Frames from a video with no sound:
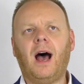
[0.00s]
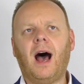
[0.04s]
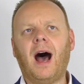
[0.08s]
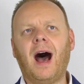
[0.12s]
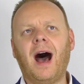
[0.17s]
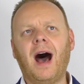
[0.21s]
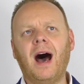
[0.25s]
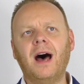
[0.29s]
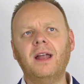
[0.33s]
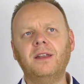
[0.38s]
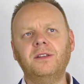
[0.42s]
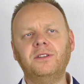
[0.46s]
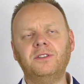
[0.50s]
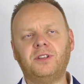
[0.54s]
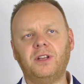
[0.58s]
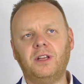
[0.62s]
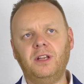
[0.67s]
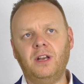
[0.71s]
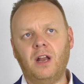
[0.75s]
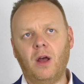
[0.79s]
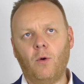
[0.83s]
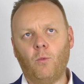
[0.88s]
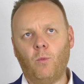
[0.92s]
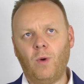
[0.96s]
And
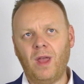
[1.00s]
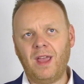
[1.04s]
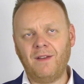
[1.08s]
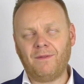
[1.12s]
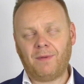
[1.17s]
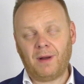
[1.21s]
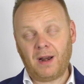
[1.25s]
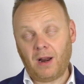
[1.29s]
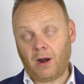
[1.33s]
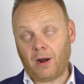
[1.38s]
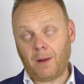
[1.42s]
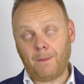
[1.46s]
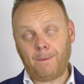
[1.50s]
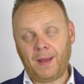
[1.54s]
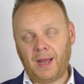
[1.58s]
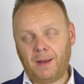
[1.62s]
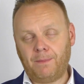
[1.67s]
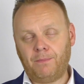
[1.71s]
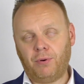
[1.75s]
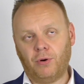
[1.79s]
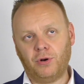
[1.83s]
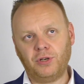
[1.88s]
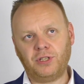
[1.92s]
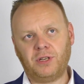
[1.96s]
you know, we've been on a
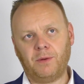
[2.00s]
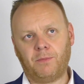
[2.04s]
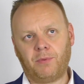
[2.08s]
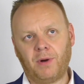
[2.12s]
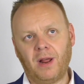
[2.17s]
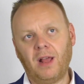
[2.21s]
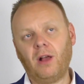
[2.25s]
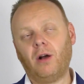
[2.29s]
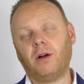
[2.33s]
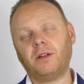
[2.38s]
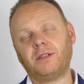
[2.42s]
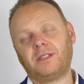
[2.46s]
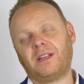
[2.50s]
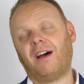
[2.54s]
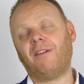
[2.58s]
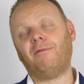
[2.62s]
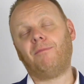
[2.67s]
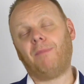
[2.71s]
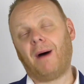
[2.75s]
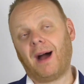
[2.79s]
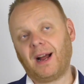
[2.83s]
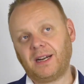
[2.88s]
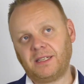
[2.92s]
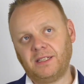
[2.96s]
big push to bring our
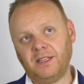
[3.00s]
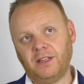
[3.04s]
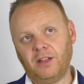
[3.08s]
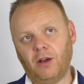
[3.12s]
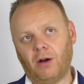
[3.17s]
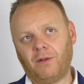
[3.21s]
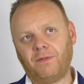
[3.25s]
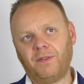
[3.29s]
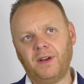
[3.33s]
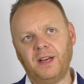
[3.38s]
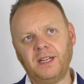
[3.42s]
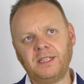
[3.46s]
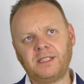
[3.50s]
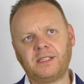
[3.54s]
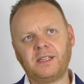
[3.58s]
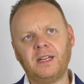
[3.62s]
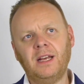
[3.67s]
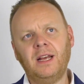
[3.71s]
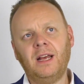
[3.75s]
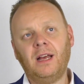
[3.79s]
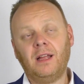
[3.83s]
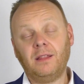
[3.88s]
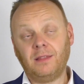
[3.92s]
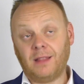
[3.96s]
staff back to the office.
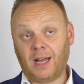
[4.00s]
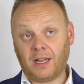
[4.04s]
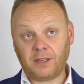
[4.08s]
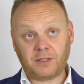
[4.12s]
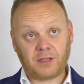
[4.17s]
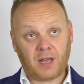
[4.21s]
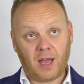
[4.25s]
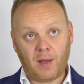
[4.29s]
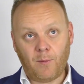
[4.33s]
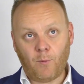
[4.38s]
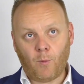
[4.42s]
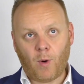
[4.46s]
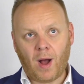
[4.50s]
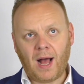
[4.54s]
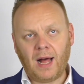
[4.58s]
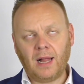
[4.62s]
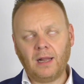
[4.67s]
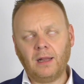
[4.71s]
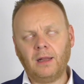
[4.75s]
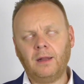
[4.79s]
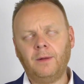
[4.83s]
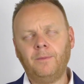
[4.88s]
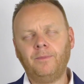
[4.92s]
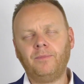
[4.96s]
That's going
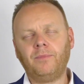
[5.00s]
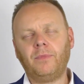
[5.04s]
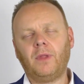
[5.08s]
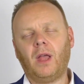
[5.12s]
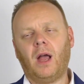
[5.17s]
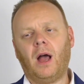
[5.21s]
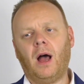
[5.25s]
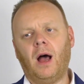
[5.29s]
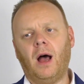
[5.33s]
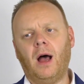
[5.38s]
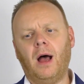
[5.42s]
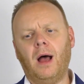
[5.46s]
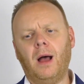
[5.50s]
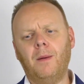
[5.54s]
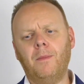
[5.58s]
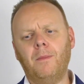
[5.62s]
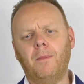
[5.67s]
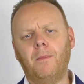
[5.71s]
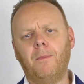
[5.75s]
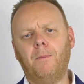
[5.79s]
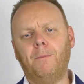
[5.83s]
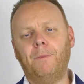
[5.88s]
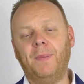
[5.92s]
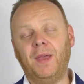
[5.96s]
well
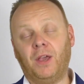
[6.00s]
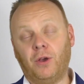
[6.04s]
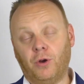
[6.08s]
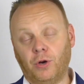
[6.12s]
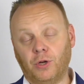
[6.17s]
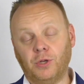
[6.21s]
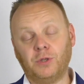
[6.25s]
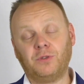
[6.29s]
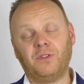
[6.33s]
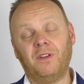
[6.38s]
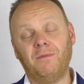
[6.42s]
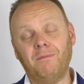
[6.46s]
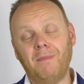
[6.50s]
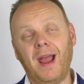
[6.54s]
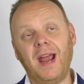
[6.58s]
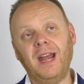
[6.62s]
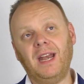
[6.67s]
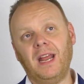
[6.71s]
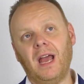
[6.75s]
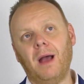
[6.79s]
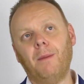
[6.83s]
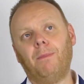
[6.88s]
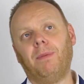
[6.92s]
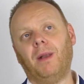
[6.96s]
um, because we've
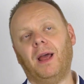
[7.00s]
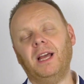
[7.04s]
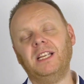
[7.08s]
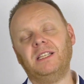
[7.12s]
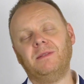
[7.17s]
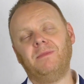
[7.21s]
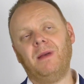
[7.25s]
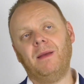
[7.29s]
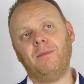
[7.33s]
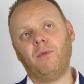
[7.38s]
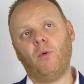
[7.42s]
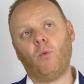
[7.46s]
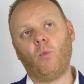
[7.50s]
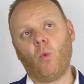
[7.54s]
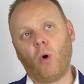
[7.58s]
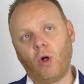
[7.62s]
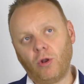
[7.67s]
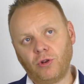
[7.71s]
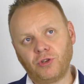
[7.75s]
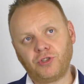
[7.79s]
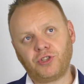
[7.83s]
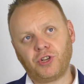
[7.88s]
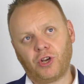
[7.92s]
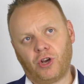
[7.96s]
made it a place that people
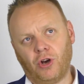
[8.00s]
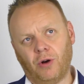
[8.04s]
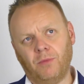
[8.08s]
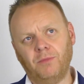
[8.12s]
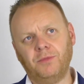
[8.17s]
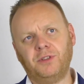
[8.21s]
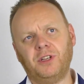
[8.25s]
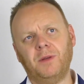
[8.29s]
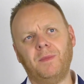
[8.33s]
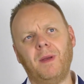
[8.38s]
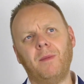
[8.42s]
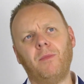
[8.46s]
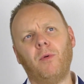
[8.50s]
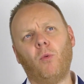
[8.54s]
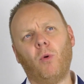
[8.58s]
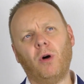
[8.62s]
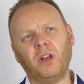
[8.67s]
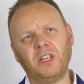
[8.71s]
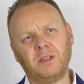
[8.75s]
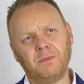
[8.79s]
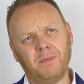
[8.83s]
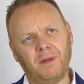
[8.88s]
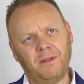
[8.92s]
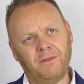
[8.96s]
want to come to. People
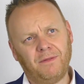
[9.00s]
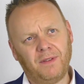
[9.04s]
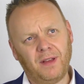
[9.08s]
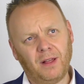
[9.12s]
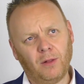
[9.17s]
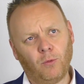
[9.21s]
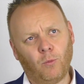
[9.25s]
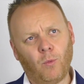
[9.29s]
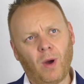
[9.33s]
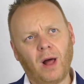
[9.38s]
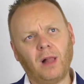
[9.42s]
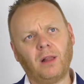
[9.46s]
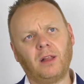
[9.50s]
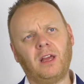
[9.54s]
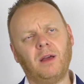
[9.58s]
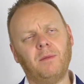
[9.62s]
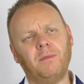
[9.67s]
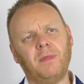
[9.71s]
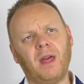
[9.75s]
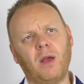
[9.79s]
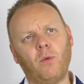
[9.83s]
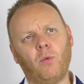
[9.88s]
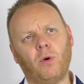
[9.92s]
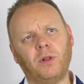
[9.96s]
want to be feel
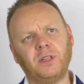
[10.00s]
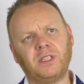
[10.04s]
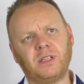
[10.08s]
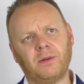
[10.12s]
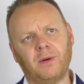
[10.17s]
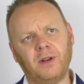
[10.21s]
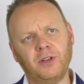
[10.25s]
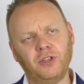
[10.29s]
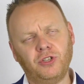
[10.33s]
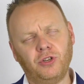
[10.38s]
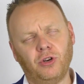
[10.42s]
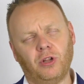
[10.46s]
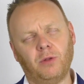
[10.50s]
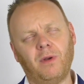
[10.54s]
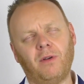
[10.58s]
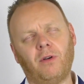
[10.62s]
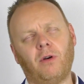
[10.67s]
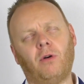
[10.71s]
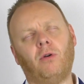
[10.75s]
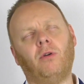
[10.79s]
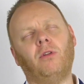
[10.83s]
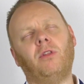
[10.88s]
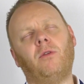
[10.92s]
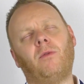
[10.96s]
welcome. They want to ensure that we've
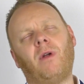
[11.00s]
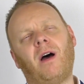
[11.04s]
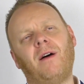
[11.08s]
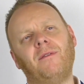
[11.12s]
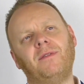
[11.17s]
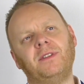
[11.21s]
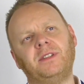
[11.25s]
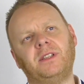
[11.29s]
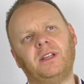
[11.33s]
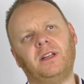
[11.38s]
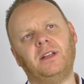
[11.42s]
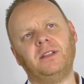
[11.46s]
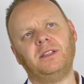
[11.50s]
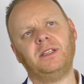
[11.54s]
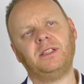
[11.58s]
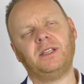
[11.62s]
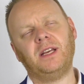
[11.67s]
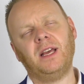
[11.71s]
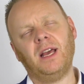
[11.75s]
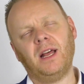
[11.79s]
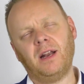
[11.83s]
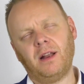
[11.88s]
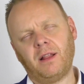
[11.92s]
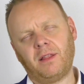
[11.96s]
got all the right facilities
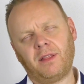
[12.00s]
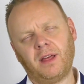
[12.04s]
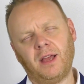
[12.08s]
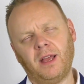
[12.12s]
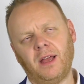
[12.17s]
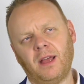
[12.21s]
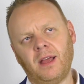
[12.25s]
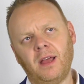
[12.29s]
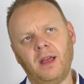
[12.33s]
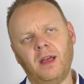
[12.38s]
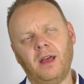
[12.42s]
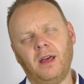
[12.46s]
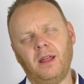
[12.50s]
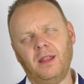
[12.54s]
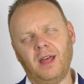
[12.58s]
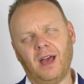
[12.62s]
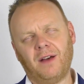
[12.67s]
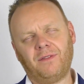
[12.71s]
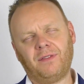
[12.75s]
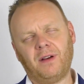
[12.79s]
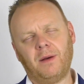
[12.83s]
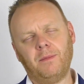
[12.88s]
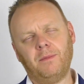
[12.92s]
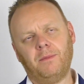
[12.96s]
here. And I think the
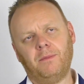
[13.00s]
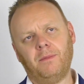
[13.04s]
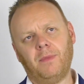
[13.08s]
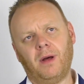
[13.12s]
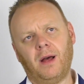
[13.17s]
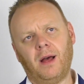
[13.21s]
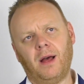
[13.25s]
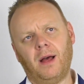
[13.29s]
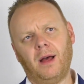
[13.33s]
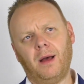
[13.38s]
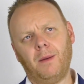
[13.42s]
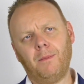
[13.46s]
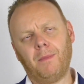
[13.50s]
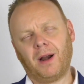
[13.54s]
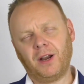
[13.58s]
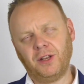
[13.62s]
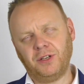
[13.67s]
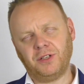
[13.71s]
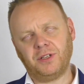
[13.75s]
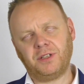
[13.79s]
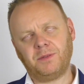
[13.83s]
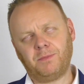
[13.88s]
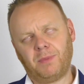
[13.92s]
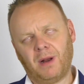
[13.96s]
FM uh,
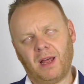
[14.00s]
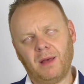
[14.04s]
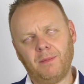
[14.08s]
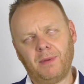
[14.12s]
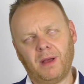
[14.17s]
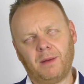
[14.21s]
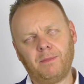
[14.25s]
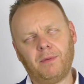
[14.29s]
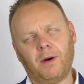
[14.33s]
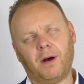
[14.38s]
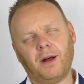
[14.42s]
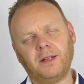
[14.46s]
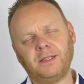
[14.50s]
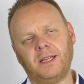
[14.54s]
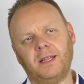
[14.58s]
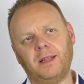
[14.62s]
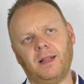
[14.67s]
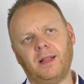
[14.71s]
managers play a big part in